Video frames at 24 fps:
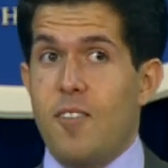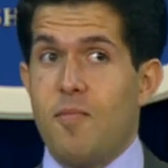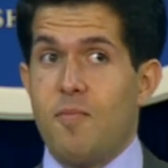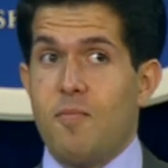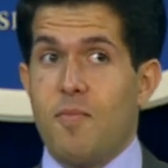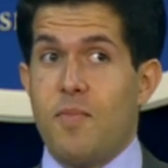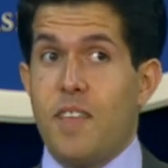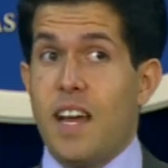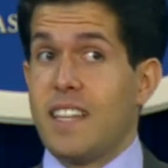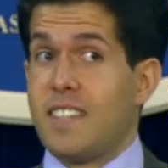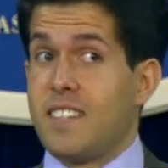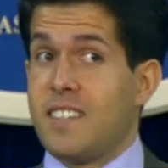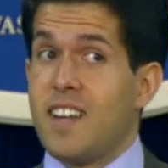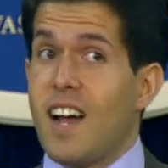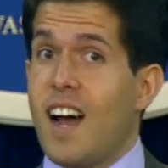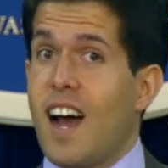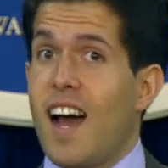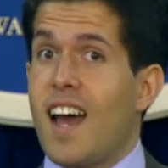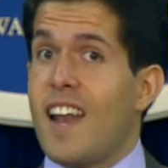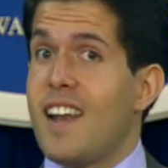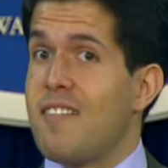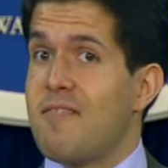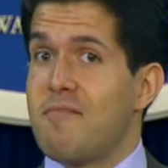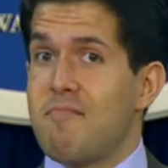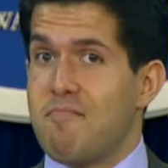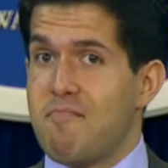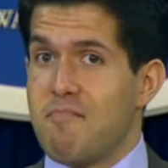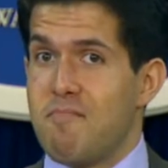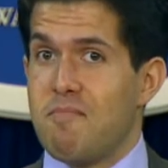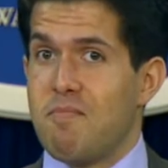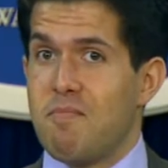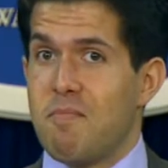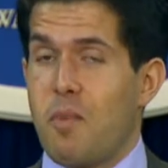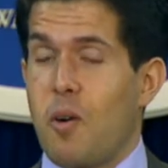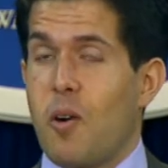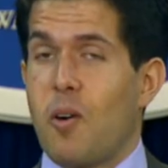That's not
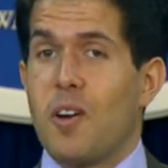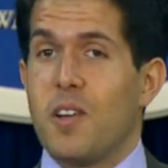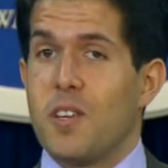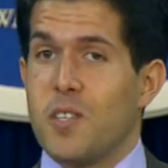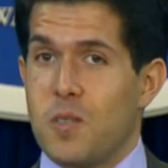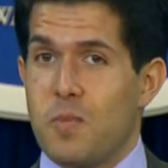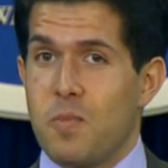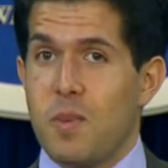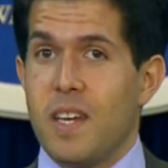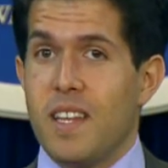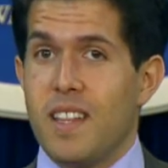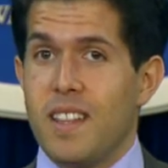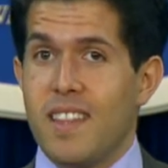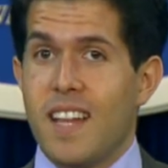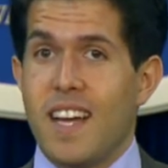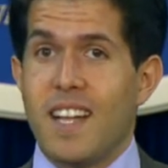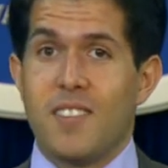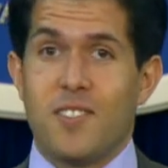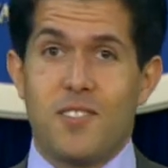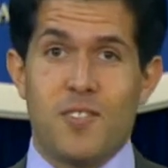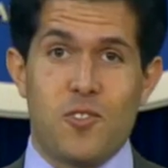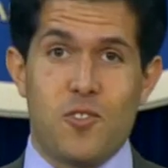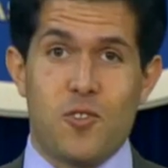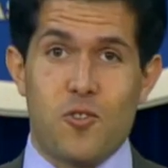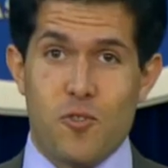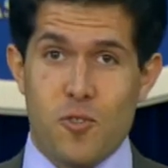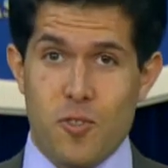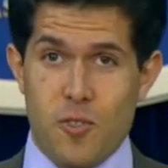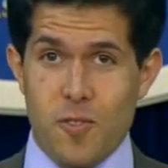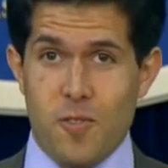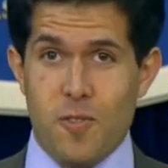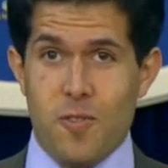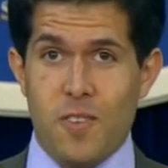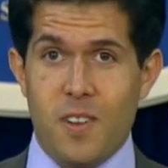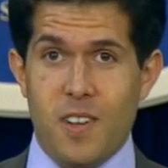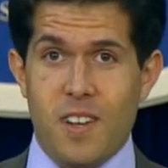party spin. That's
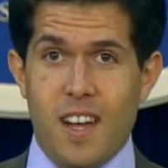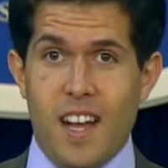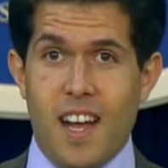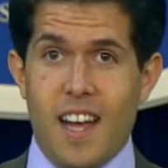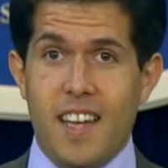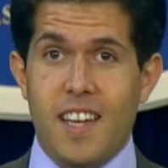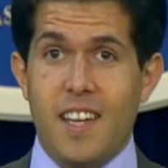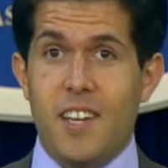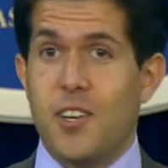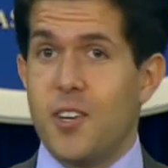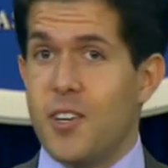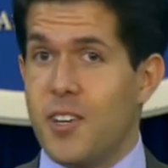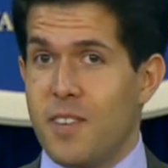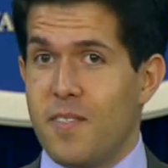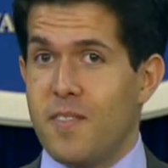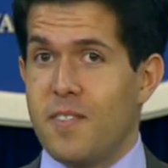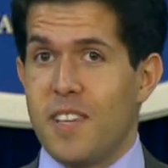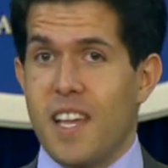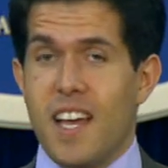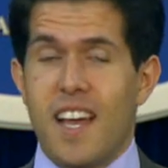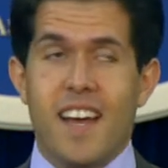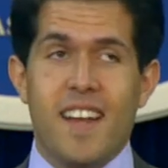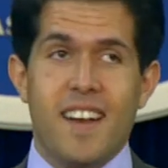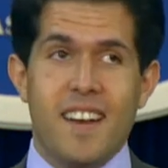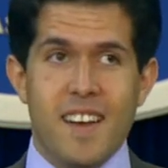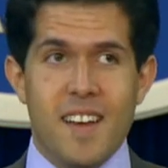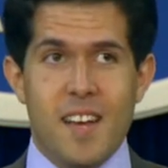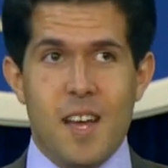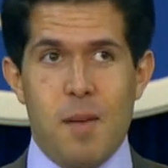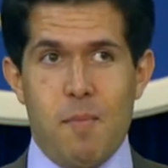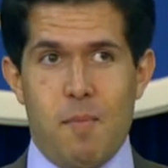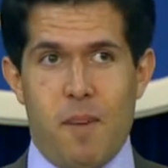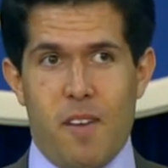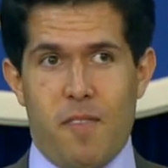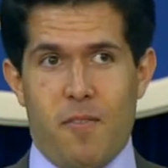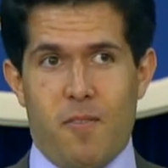true. He could have said,
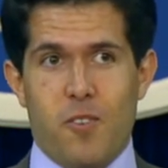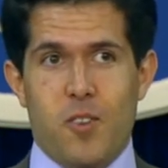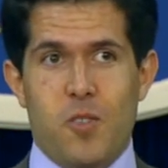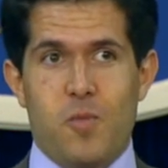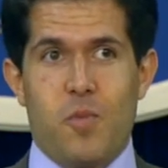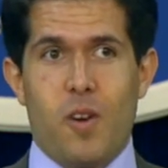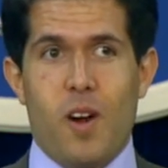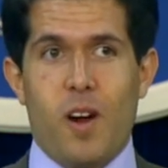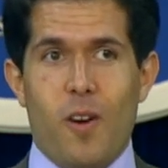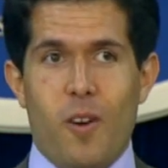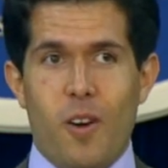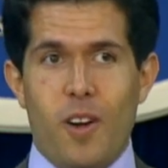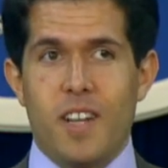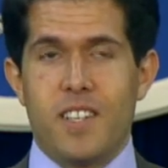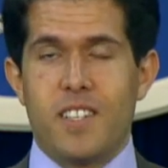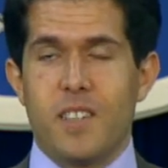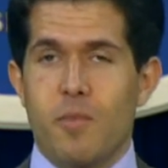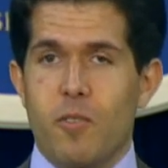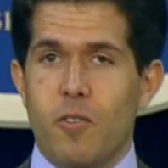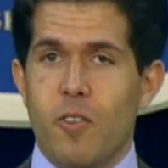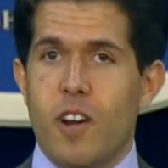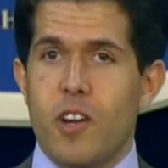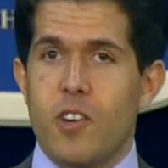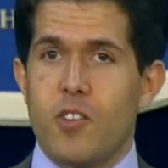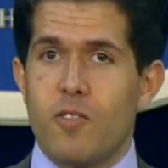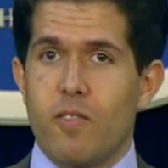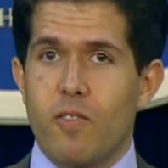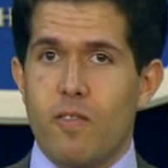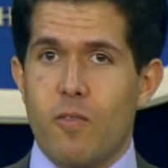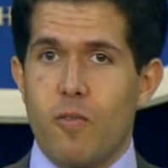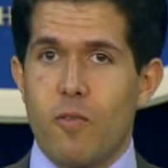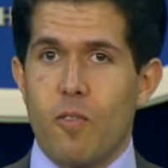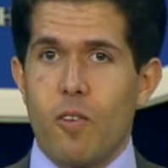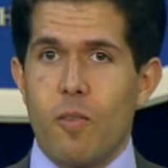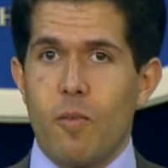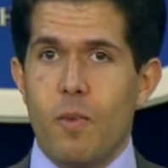my first priority is immigration
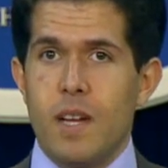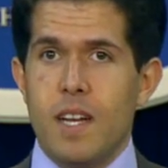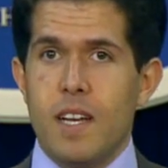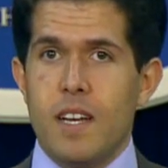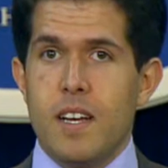reform.